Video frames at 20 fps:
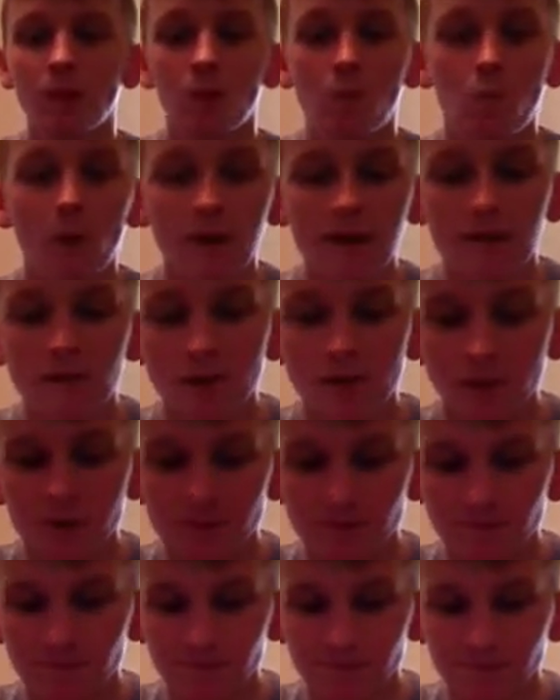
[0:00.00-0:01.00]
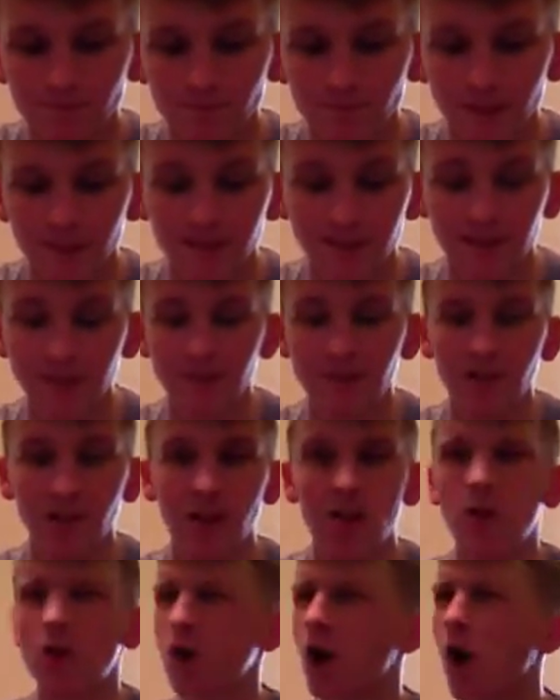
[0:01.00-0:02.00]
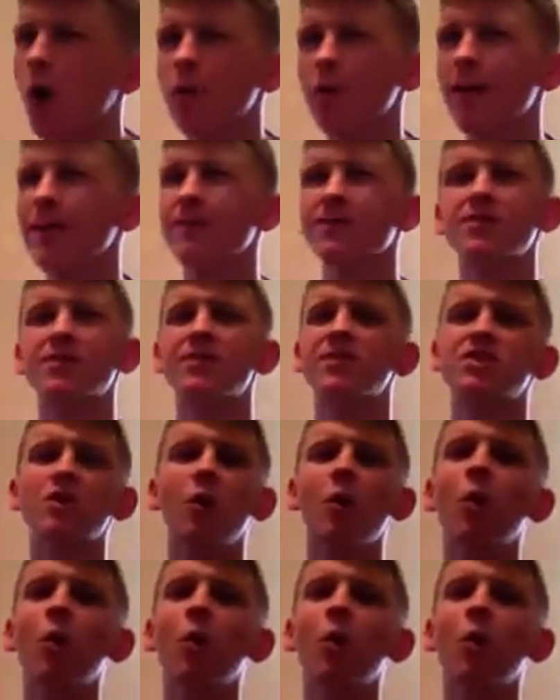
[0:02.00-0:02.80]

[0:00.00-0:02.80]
Whatever. It seems like Carl Anderson is